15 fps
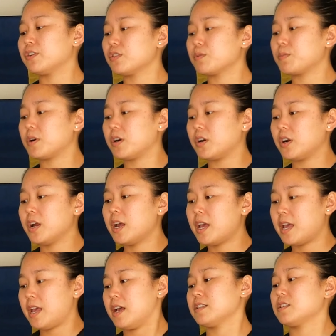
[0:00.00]
on the bar,
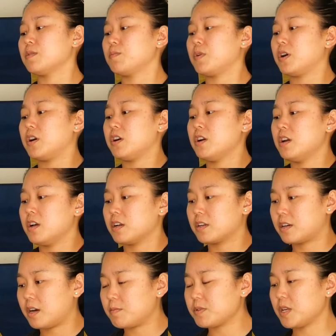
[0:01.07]
hands on bar,
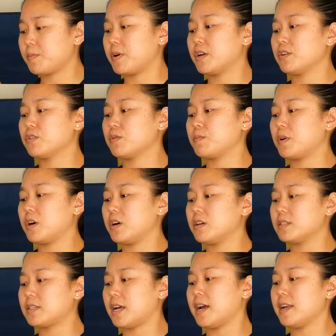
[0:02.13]
comes up under the
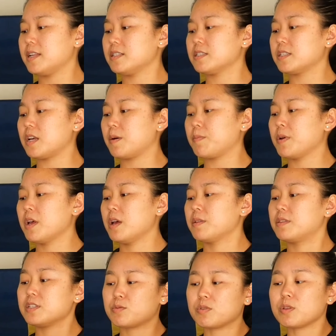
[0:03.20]
bar, tightens up.
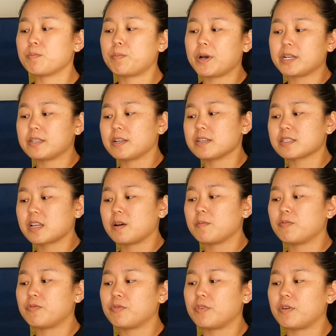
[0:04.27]
This one, the butt does
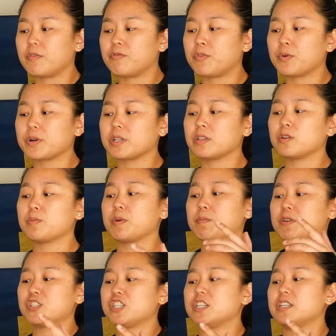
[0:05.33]
come forward a little bit,
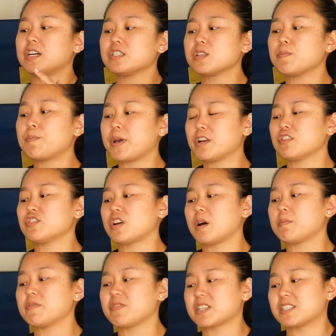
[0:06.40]
but she does a better
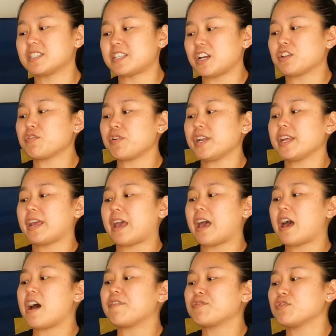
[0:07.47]
job of accelerating
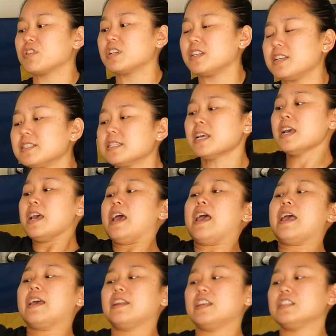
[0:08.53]
after the knees
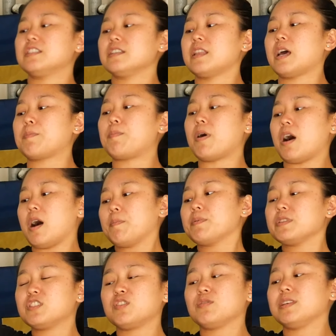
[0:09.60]
and into that pop
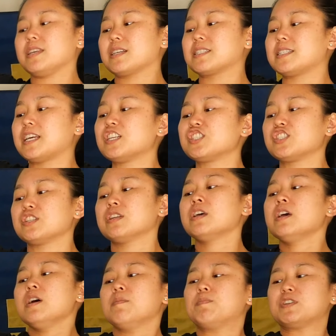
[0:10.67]
into the extension,
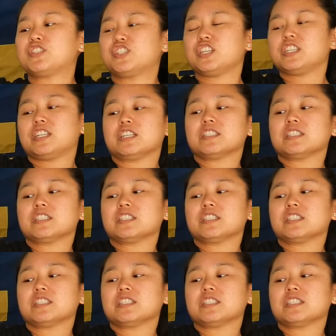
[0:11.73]
but she